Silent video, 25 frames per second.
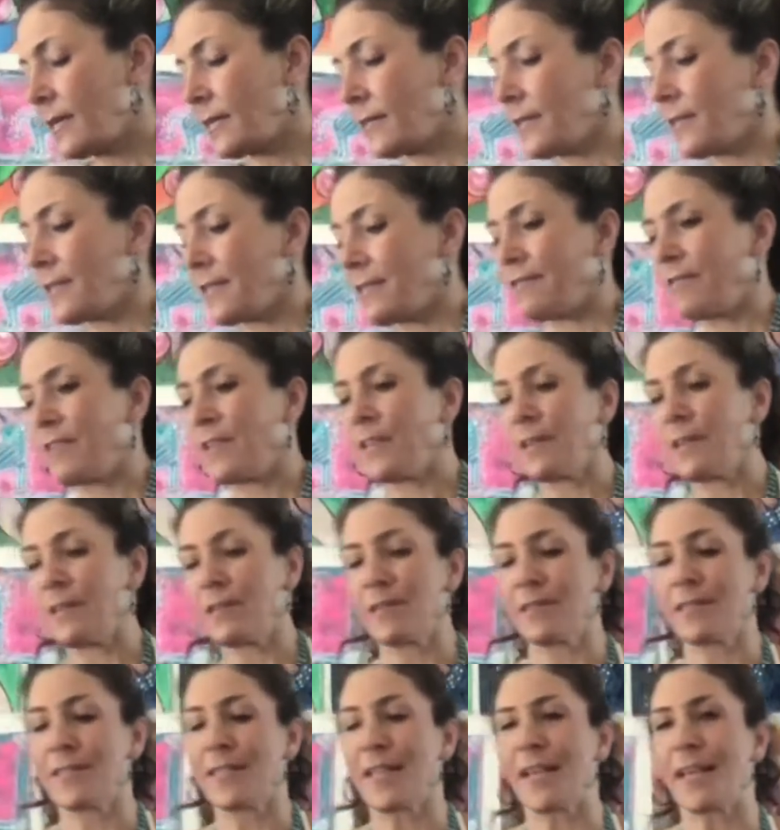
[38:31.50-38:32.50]
Just
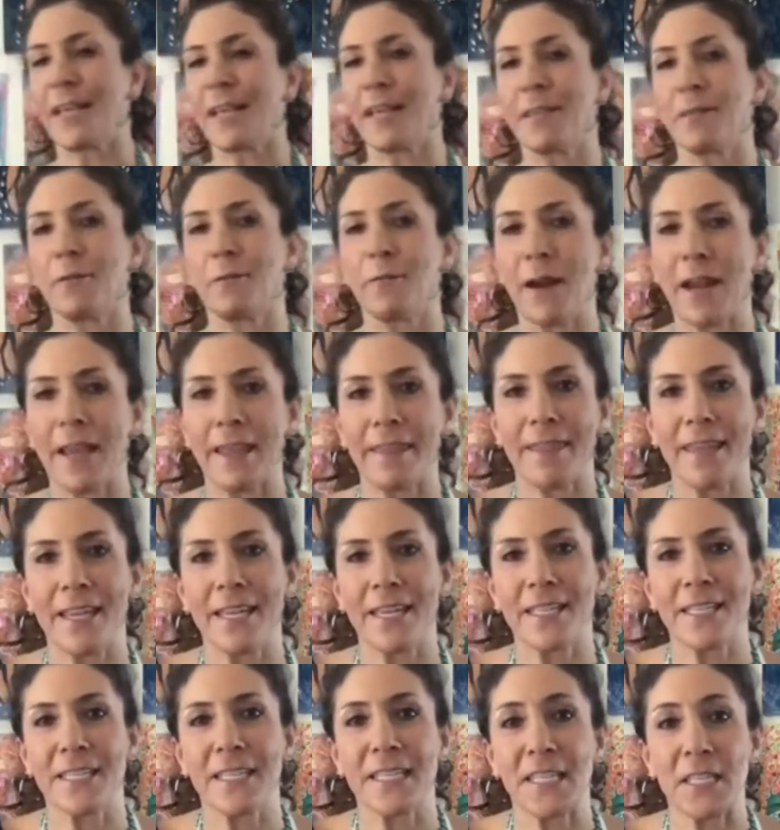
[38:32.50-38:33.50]
feels like the right
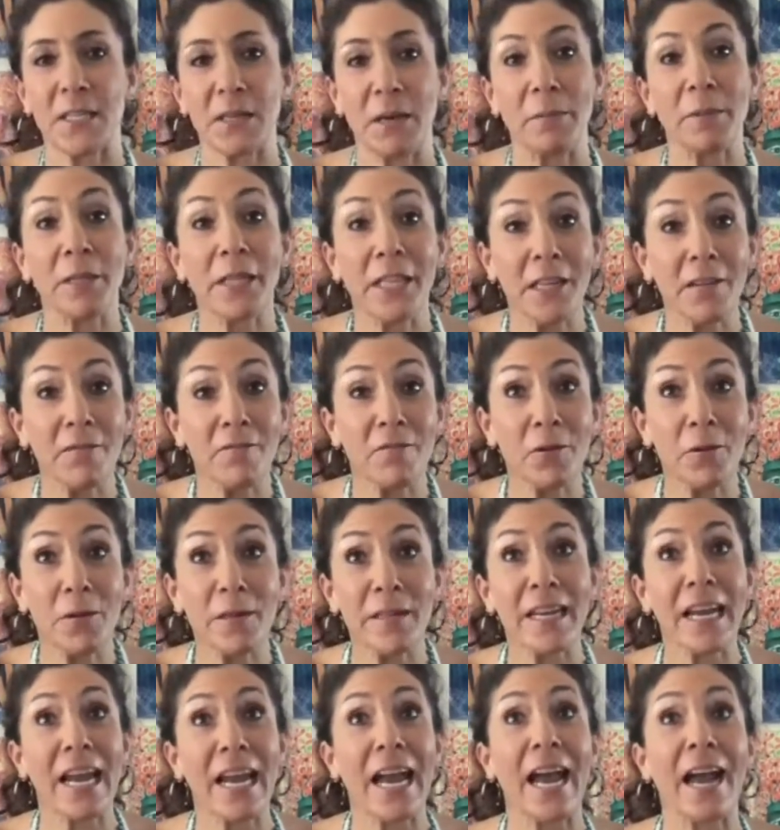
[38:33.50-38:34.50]
thing to do. I'm looking
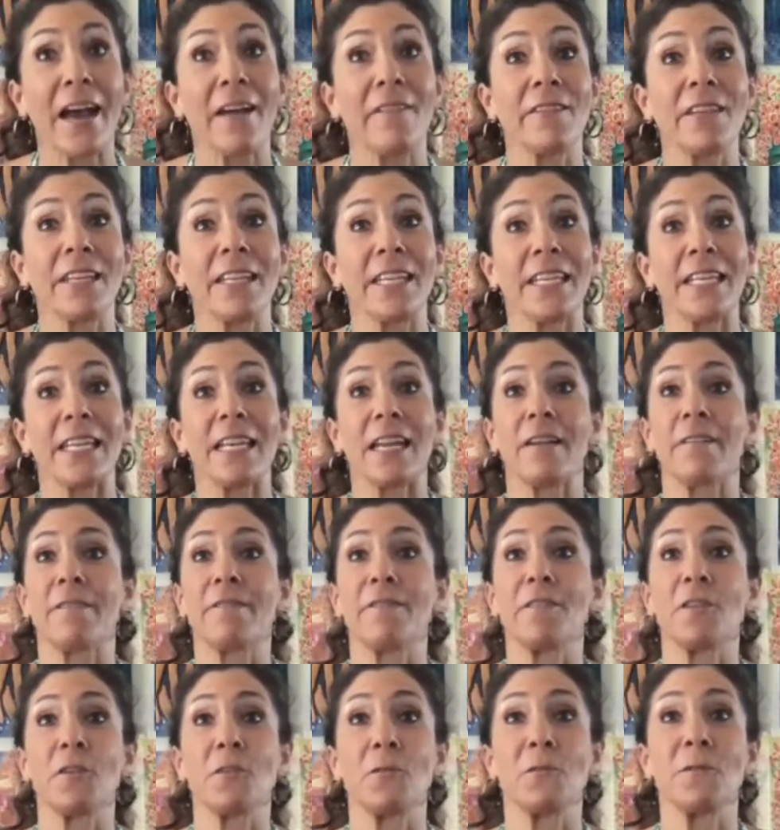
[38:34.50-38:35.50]
forward to having a
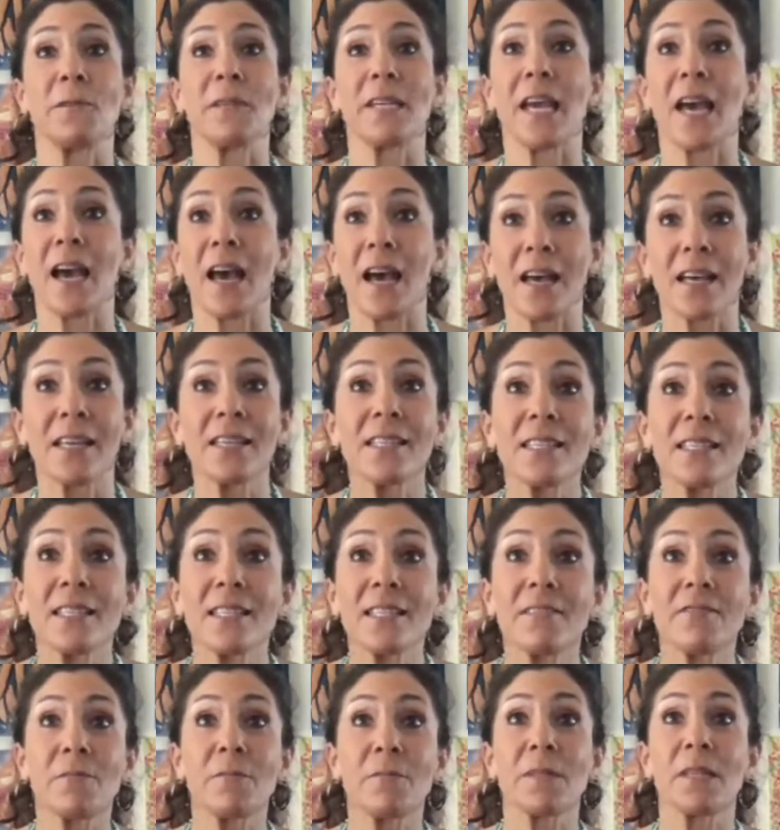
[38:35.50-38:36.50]
few
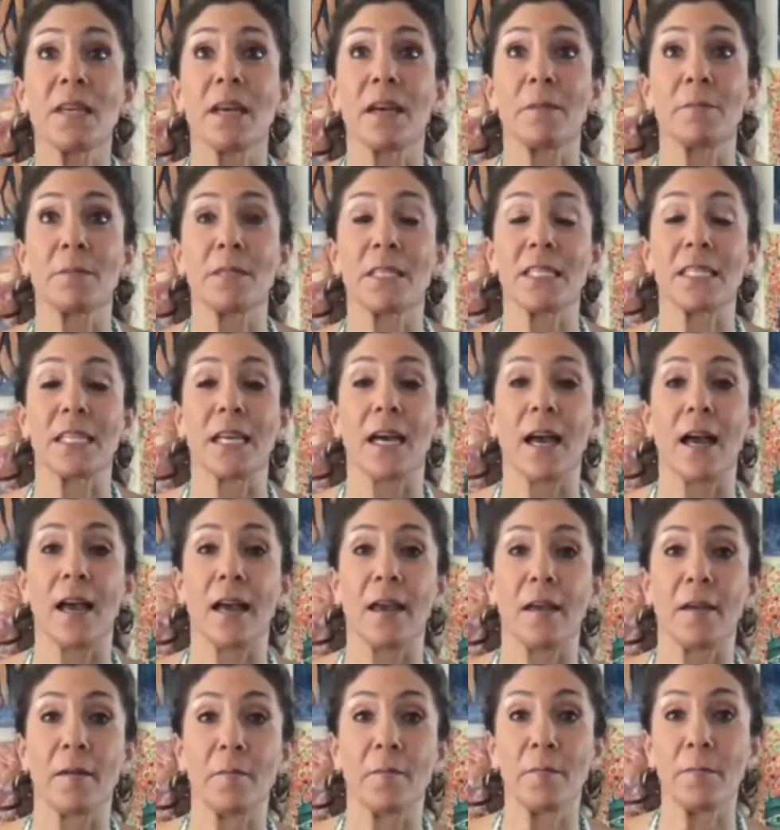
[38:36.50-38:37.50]
guests from time to
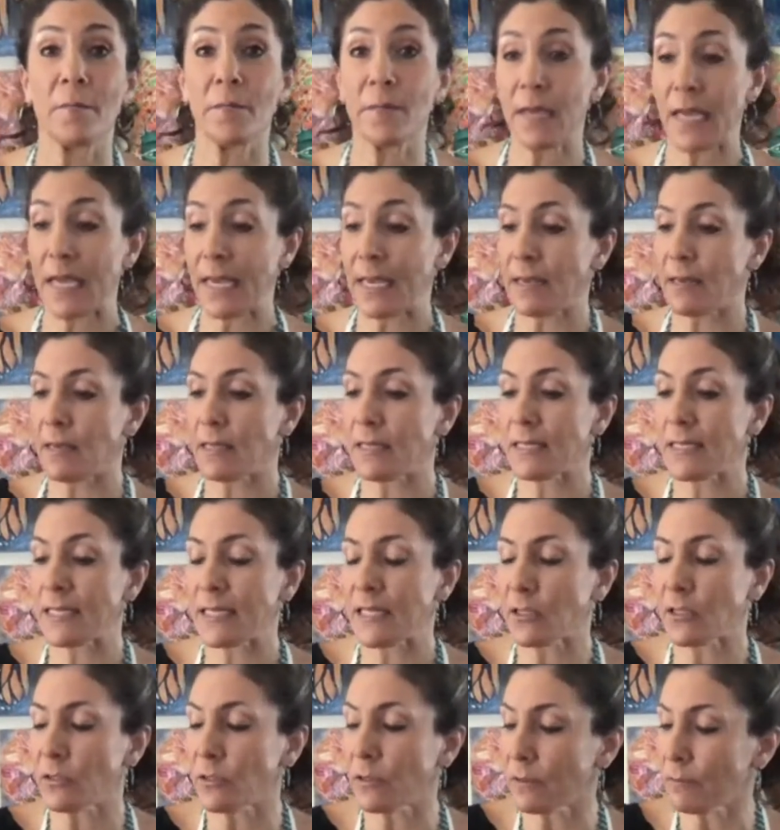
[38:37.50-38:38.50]
time,
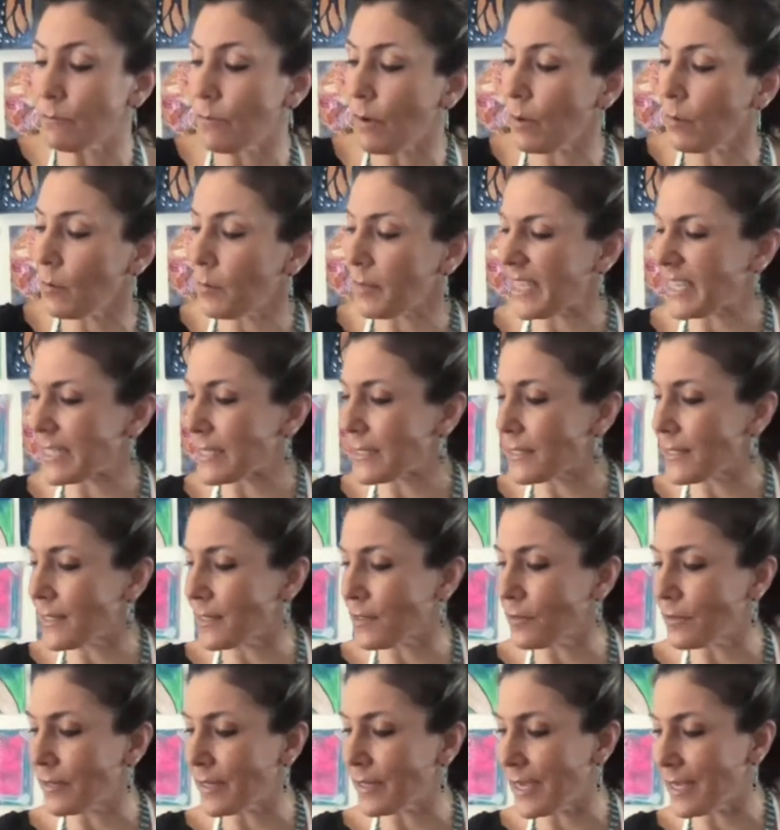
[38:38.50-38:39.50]
probably a
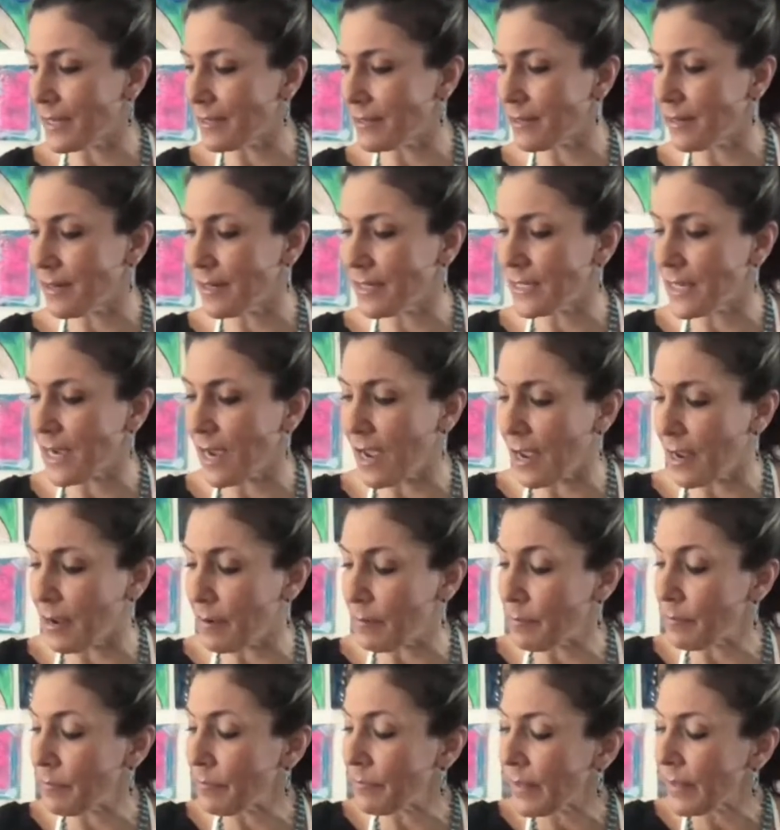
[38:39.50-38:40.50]
single guest at a
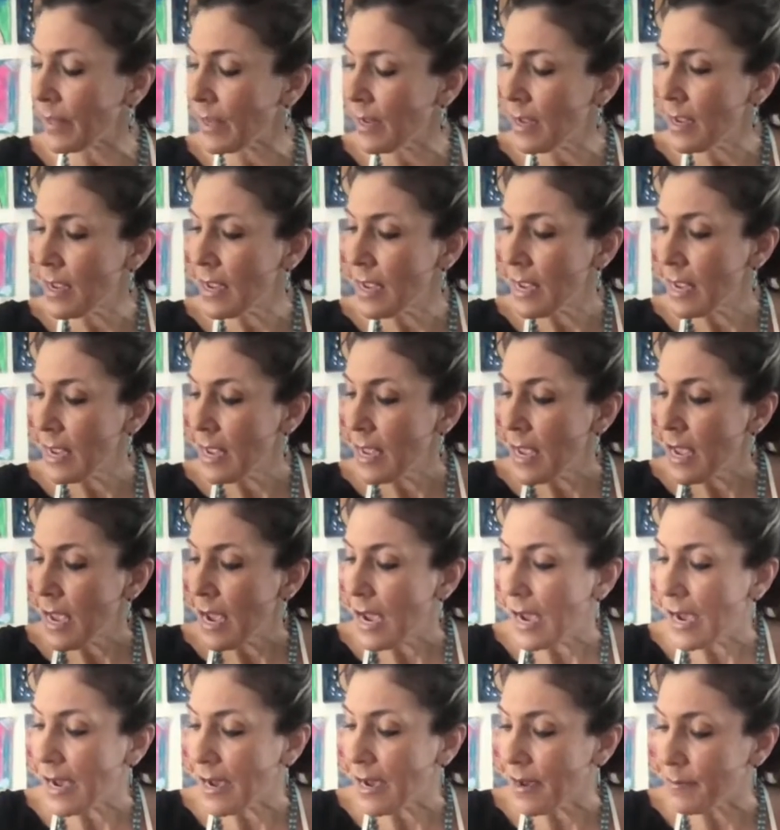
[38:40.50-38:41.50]
time,
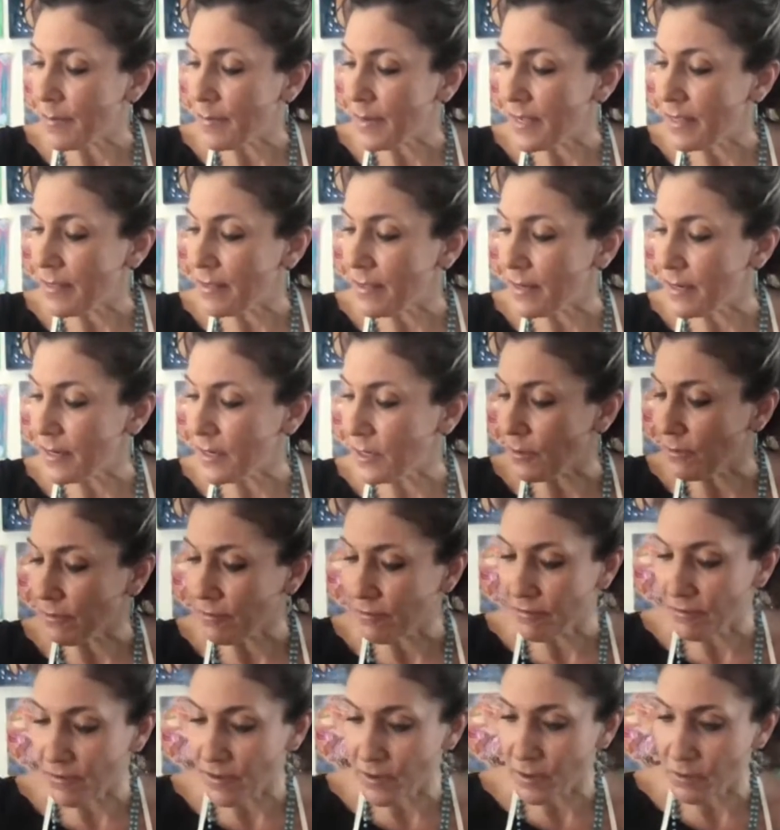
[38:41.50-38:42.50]
in the near
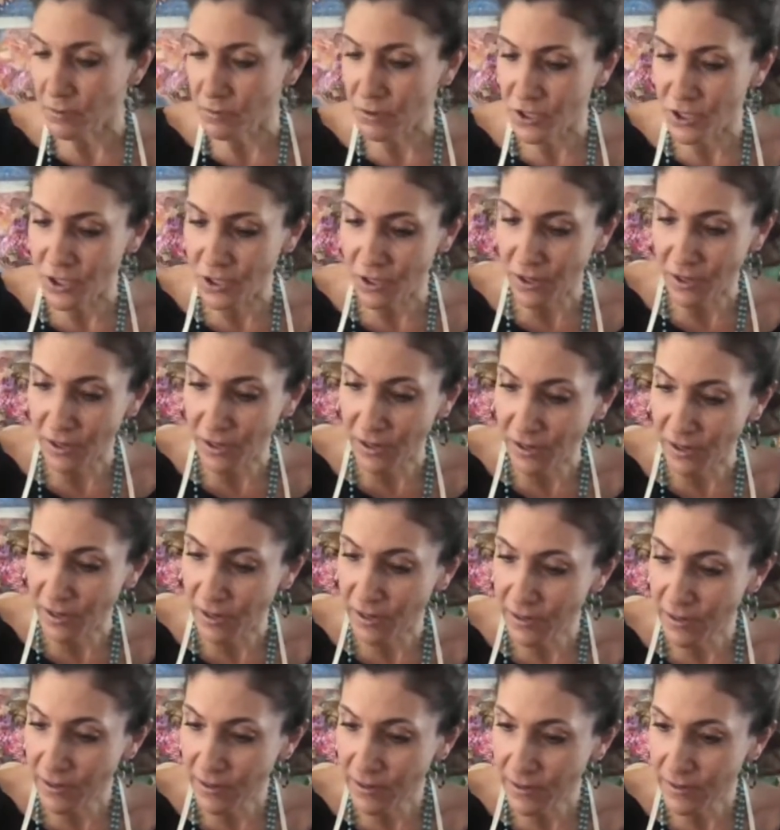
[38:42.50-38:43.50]

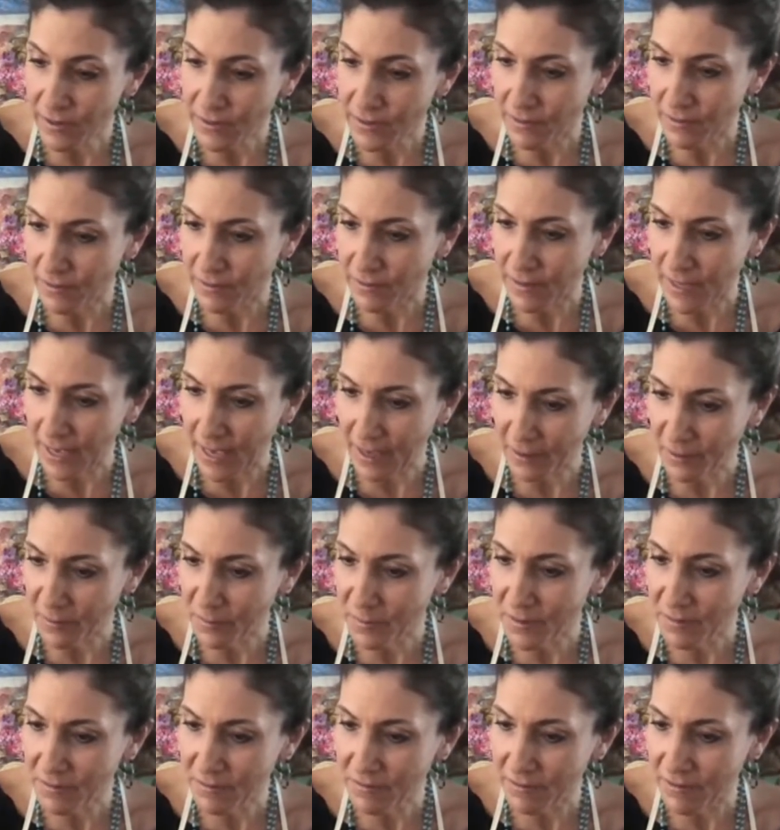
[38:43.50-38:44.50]
future. So that'll
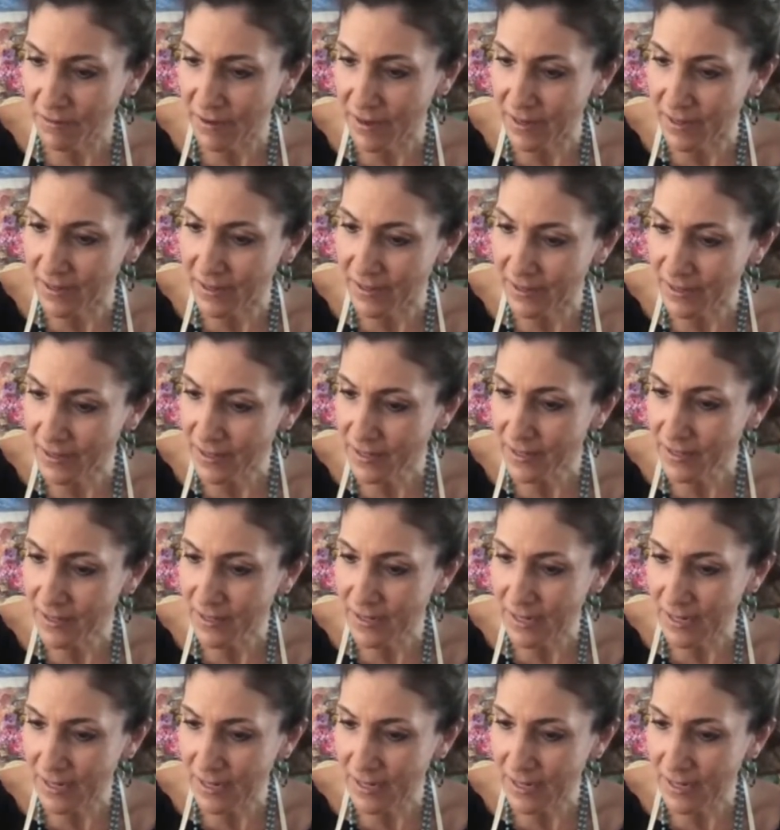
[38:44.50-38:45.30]
be fun.